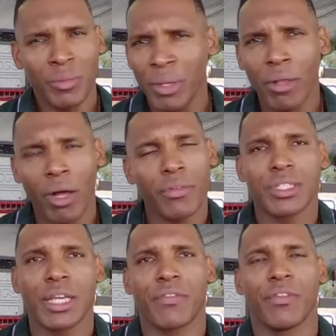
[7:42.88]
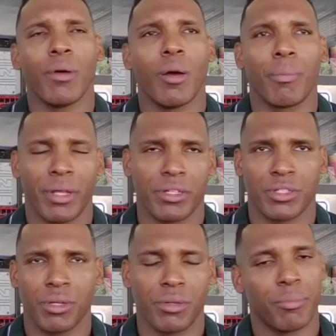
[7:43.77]
People often say football players
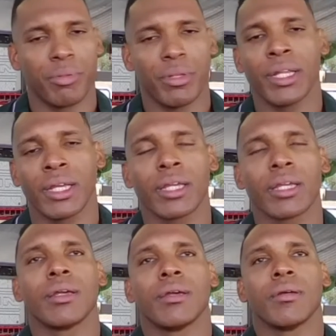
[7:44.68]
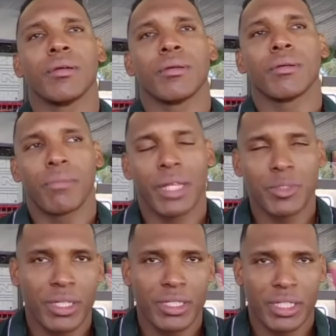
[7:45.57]
don't get planning. That's
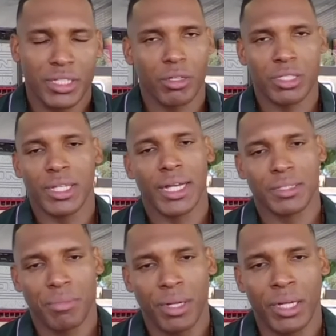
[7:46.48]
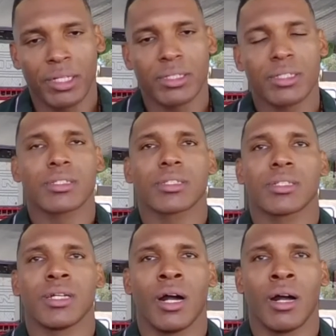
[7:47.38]
because they talk stocks and bonds.
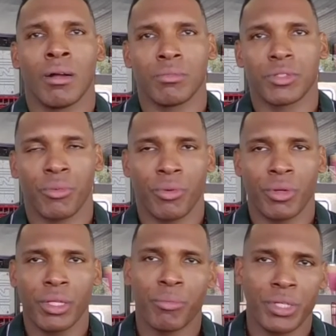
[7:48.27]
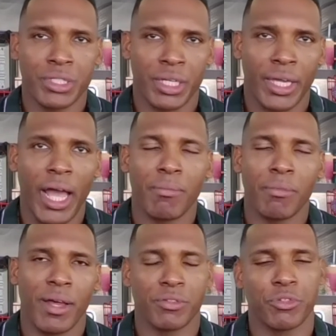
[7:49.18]
To really bridge a gap,
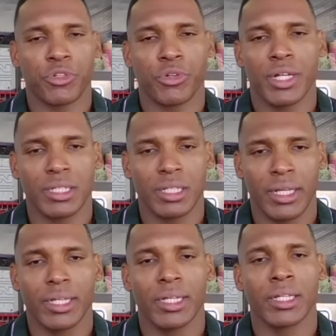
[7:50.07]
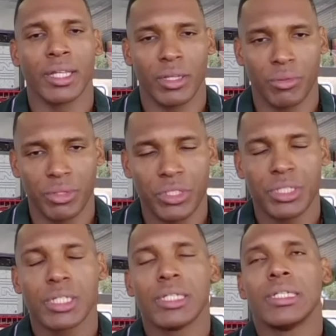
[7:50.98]
you have to translate a language.